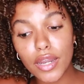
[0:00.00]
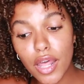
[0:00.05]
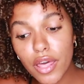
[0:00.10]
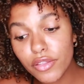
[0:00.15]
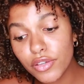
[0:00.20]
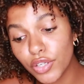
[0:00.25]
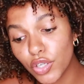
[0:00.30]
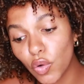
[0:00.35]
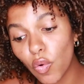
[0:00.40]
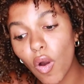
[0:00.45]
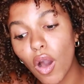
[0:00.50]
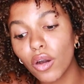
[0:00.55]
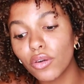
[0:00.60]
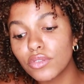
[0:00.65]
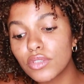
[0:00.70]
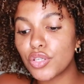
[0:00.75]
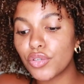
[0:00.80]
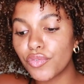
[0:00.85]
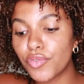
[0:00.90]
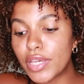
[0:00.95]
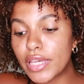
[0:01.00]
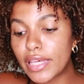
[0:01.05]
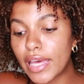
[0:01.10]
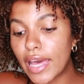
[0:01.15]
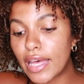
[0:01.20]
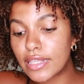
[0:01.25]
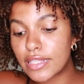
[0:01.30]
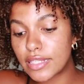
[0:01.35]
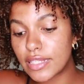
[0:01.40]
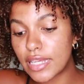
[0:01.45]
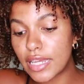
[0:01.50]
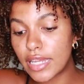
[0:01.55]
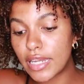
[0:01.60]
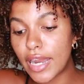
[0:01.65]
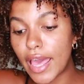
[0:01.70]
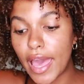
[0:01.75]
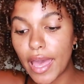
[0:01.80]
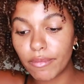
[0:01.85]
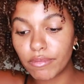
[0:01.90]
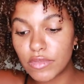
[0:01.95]
Another quote, Tariq
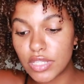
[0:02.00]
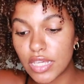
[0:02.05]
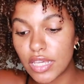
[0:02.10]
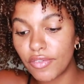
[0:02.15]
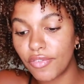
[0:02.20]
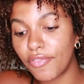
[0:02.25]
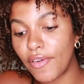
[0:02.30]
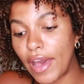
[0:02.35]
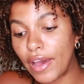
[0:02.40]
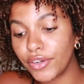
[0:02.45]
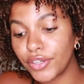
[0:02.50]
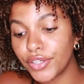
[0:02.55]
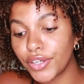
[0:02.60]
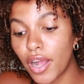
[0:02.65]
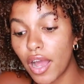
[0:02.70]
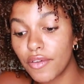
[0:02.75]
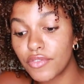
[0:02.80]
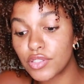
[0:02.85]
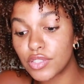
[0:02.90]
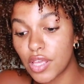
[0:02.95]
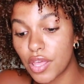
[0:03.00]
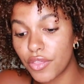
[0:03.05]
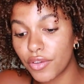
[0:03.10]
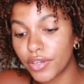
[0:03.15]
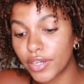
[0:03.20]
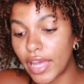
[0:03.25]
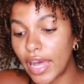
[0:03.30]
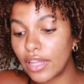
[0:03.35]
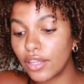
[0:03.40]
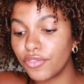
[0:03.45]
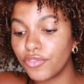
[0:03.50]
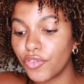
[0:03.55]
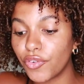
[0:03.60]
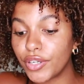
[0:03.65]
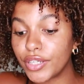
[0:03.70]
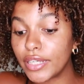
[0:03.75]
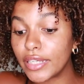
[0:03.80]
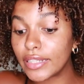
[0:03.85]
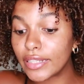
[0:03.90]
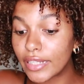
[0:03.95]
Haseen, MD, founder of Southern
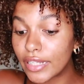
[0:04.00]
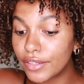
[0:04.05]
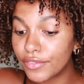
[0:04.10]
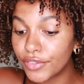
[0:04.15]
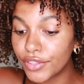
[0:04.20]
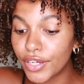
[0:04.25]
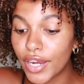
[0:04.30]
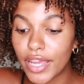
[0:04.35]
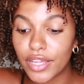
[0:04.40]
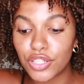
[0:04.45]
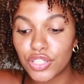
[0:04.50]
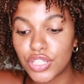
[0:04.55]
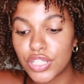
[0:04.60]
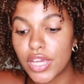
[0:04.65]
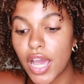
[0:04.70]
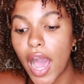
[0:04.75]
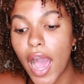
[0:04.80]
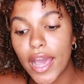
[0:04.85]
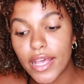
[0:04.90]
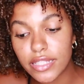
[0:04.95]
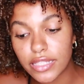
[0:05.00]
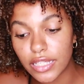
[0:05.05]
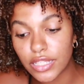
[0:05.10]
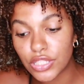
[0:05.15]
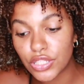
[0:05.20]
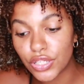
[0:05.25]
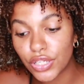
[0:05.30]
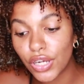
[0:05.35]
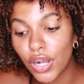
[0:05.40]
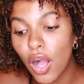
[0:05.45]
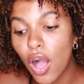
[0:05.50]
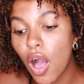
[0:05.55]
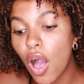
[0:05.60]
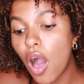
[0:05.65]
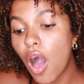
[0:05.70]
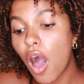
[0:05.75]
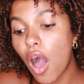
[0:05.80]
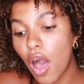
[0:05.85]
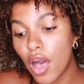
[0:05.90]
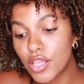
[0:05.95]
California Liver and GI Center,
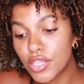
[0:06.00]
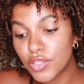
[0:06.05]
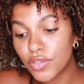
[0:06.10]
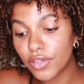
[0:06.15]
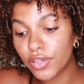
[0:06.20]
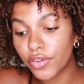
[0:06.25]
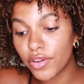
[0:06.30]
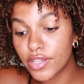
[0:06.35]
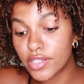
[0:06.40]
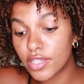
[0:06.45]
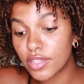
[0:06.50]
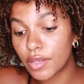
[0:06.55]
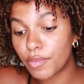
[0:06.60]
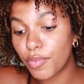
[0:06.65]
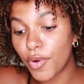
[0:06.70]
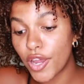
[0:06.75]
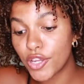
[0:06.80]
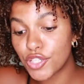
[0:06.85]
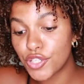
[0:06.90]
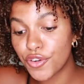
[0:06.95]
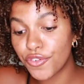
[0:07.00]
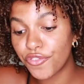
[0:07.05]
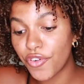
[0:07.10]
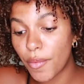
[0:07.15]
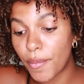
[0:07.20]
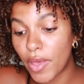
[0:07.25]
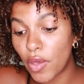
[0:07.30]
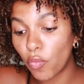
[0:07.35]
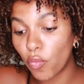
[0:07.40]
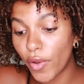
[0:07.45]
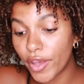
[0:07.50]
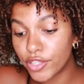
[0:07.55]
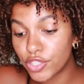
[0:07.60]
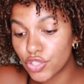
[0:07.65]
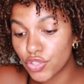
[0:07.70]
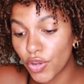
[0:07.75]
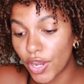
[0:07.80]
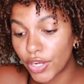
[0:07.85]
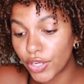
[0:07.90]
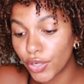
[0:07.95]
also agrees that the pressure from a
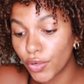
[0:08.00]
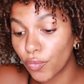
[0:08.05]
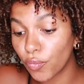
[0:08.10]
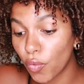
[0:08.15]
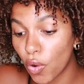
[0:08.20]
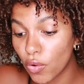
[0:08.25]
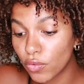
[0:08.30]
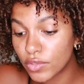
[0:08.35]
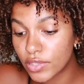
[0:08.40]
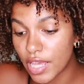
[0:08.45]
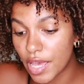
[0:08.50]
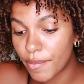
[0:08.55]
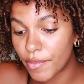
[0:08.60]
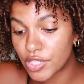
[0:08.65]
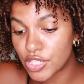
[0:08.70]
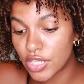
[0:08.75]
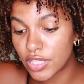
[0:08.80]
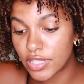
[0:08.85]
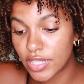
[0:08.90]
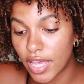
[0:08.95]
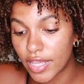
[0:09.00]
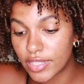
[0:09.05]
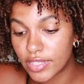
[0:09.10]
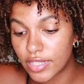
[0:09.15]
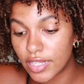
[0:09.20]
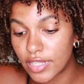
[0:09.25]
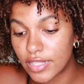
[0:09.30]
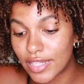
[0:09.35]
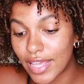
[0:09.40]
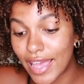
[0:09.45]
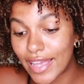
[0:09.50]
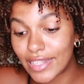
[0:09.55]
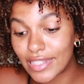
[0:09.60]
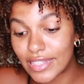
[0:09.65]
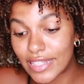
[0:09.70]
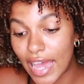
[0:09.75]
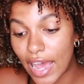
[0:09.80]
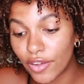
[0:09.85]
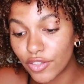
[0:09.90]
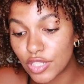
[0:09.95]
waist trainer won't damage intestines
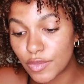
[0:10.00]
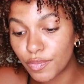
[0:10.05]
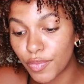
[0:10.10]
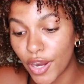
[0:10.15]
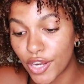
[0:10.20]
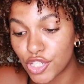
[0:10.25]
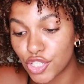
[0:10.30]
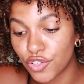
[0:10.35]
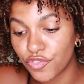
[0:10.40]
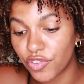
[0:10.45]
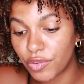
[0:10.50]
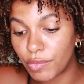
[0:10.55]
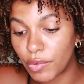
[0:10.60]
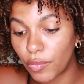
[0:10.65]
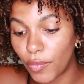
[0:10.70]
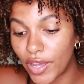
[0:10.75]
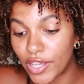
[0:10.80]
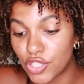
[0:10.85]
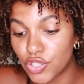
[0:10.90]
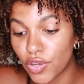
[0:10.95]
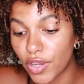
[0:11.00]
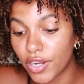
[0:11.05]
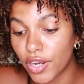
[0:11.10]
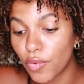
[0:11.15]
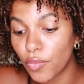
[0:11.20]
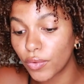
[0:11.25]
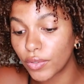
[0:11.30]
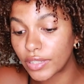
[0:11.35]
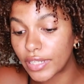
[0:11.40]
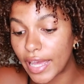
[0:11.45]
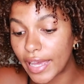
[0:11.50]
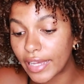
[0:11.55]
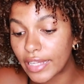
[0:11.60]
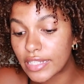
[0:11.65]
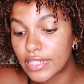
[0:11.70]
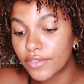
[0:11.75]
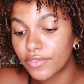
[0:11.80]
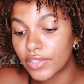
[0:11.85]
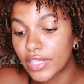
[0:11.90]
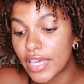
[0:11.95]
and doubts pressure from a waist trainer will
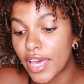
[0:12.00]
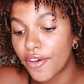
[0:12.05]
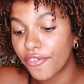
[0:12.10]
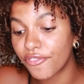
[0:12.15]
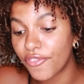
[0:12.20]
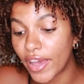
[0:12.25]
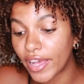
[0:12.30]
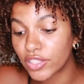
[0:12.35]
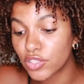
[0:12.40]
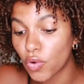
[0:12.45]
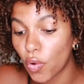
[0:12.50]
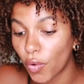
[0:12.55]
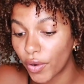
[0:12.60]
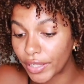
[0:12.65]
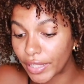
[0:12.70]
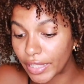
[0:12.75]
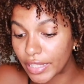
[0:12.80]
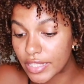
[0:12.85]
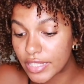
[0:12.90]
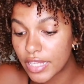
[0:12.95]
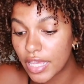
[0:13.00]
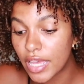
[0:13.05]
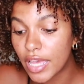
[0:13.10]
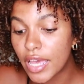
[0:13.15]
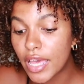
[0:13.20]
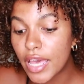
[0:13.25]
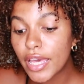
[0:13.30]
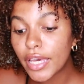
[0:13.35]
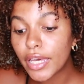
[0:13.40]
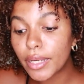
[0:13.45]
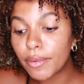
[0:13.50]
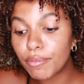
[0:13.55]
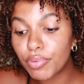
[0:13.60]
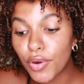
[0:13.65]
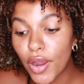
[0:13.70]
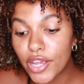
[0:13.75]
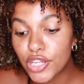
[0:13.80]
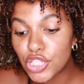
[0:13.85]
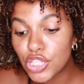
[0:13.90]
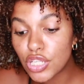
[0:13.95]
negatively affect organs.
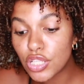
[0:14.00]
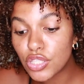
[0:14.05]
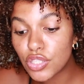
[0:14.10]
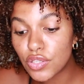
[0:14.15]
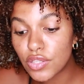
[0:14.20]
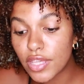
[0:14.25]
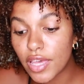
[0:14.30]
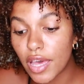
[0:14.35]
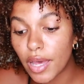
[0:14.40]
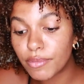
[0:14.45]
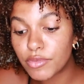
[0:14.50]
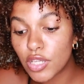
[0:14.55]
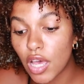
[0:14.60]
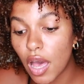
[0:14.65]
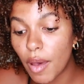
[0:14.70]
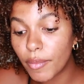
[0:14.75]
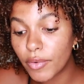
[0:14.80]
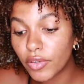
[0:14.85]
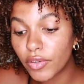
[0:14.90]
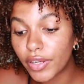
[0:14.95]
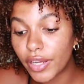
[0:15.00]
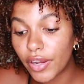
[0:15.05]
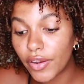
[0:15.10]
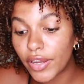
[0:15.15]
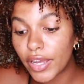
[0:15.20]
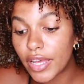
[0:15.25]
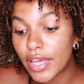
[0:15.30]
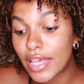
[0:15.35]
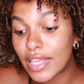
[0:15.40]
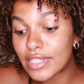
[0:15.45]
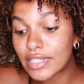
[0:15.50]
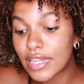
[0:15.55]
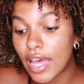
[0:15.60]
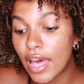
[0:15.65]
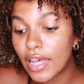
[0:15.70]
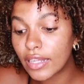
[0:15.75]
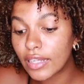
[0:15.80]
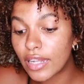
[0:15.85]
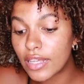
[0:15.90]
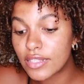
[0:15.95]
Compression to the abdominal area is
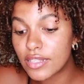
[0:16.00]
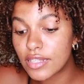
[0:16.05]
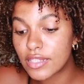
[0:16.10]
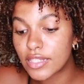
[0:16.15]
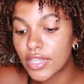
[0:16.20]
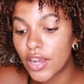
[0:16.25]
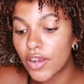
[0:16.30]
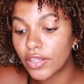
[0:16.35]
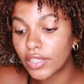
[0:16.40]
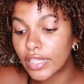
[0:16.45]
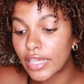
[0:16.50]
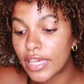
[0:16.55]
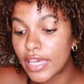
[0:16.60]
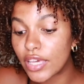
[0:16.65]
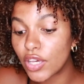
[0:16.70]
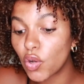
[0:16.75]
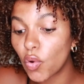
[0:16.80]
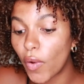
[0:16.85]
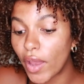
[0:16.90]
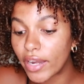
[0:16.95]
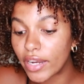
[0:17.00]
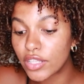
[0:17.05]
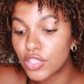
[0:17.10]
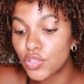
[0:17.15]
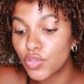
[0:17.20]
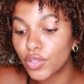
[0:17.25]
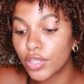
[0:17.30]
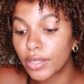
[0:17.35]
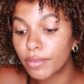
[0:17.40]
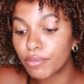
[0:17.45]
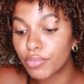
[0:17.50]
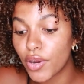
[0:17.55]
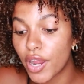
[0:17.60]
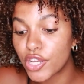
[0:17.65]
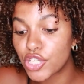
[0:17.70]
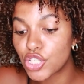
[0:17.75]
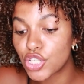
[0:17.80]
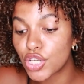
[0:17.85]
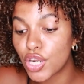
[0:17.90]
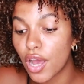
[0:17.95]
not necessarily equated to
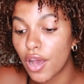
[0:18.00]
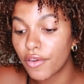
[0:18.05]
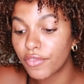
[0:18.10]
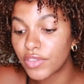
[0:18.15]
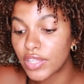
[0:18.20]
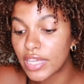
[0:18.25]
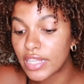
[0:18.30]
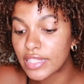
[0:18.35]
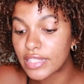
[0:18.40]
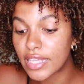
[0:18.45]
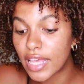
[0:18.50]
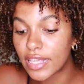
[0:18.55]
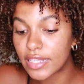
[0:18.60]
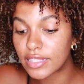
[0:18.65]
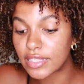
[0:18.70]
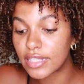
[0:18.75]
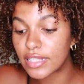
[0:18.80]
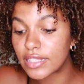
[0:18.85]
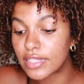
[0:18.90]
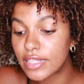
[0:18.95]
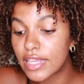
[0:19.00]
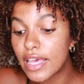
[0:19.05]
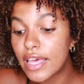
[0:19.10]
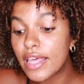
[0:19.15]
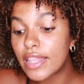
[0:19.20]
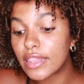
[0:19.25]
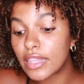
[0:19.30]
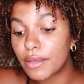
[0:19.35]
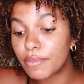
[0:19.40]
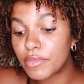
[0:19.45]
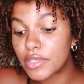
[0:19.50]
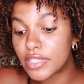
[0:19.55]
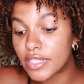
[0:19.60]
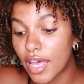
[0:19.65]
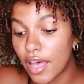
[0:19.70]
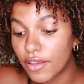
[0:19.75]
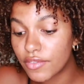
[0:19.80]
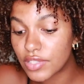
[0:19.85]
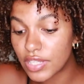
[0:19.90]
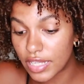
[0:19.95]
compression of the intestines
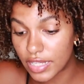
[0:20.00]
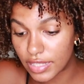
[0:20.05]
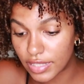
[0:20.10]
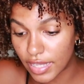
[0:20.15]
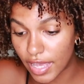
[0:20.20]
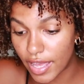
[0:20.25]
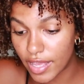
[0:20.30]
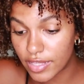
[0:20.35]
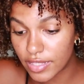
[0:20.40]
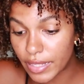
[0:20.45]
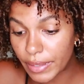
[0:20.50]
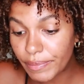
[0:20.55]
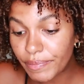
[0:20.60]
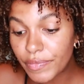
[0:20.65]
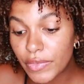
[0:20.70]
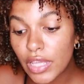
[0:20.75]
themselves, he says.